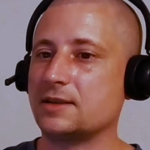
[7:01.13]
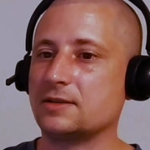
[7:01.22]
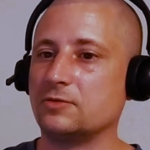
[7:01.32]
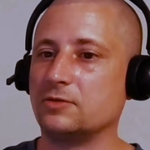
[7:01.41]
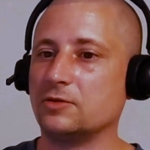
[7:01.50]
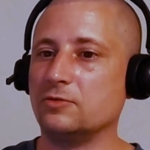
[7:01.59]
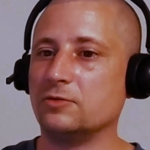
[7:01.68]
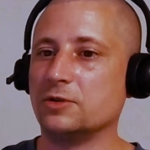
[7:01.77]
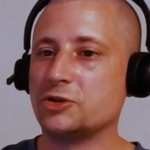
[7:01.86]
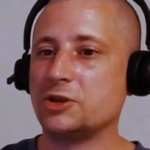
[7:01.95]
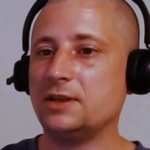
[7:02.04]
to the
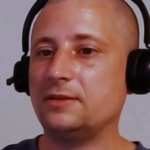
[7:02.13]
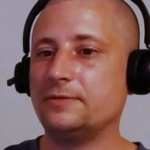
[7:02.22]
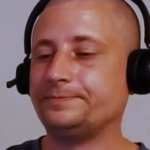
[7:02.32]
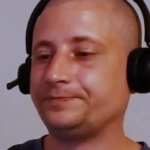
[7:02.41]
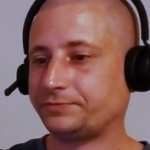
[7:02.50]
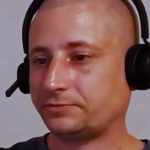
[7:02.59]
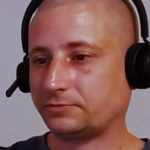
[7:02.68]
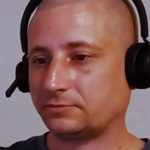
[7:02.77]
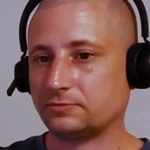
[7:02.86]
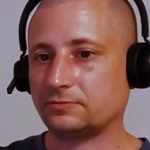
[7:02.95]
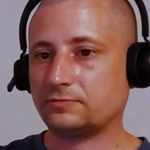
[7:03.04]
Google Sheet.
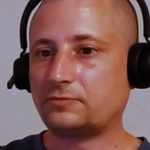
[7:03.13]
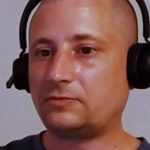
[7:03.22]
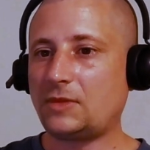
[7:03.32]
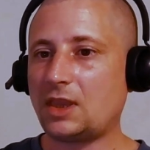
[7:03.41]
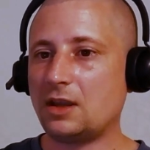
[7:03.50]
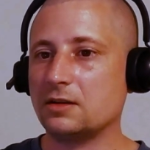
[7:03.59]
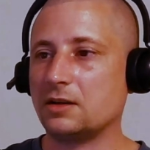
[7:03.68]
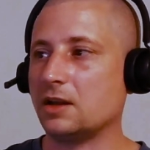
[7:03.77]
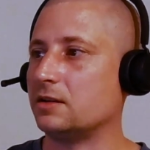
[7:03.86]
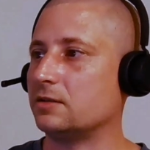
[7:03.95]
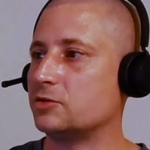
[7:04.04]
I
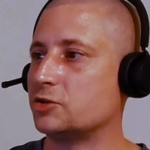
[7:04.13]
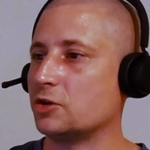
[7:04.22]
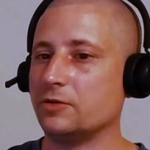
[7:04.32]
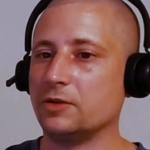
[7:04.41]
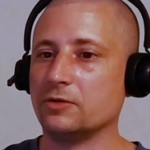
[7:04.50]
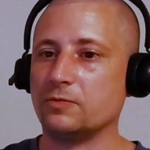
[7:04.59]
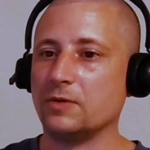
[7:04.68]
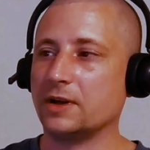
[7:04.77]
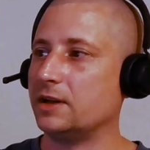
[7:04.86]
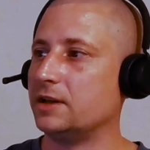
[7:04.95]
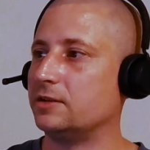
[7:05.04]
can show you
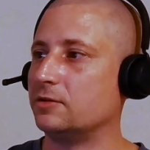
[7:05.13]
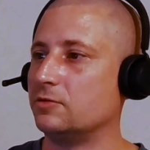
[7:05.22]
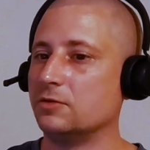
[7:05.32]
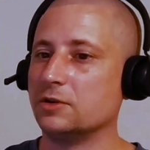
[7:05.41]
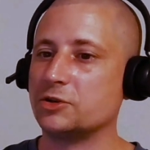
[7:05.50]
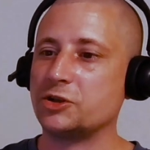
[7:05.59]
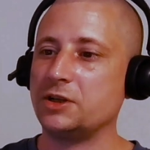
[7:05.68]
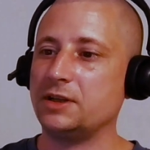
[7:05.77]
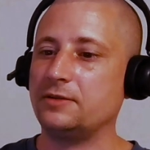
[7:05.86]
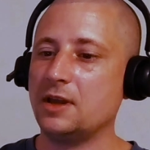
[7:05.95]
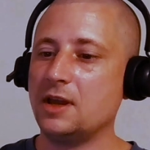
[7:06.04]
quickly the Google
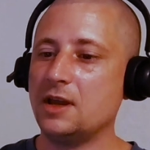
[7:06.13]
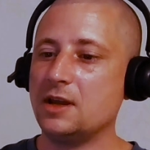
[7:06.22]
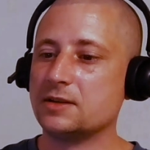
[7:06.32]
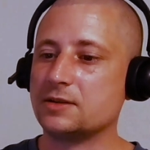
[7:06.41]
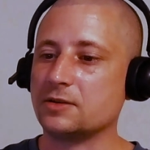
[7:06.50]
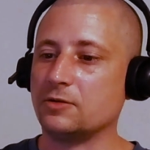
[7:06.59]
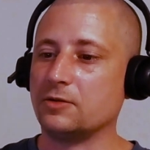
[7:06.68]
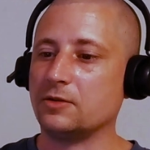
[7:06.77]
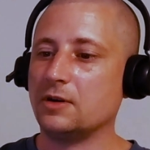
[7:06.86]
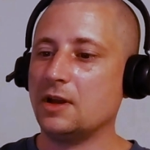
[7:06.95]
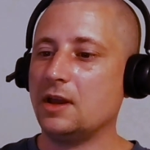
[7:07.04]
Sheet.
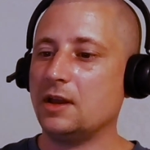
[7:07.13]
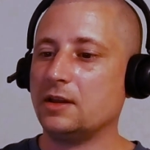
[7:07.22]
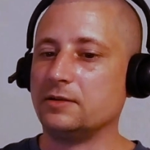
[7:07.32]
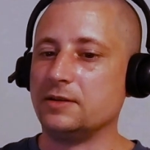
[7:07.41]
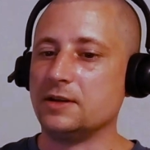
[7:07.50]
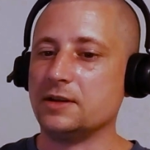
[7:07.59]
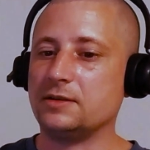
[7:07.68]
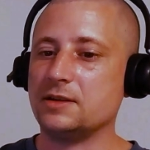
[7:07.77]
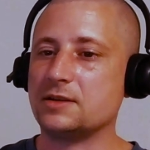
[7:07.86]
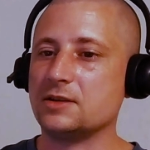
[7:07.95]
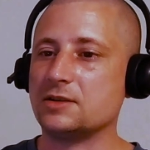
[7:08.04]
So
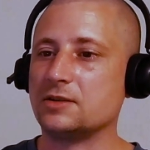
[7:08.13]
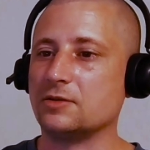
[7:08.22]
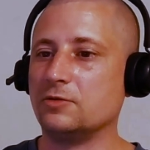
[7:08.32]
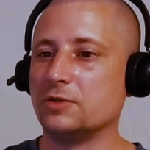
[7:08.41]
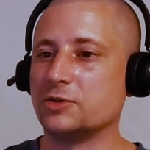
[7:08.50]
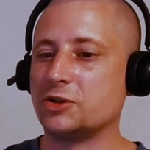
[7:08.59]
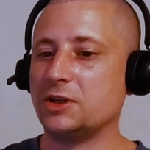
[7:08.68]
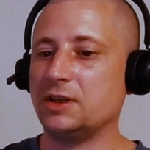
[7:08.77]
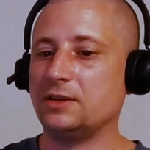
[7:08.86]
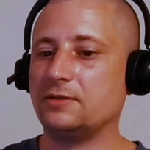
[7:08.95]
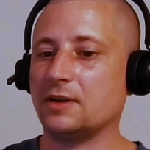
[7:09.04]
this is the Google
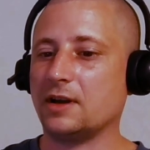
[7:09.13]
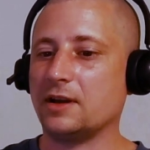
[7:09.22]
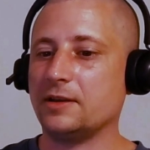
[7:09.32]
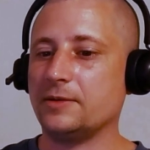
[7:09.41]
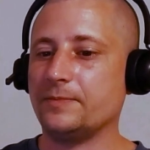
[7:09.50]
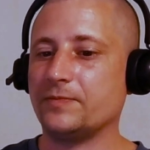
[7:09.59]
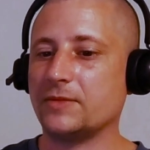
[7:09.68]
Sheet. In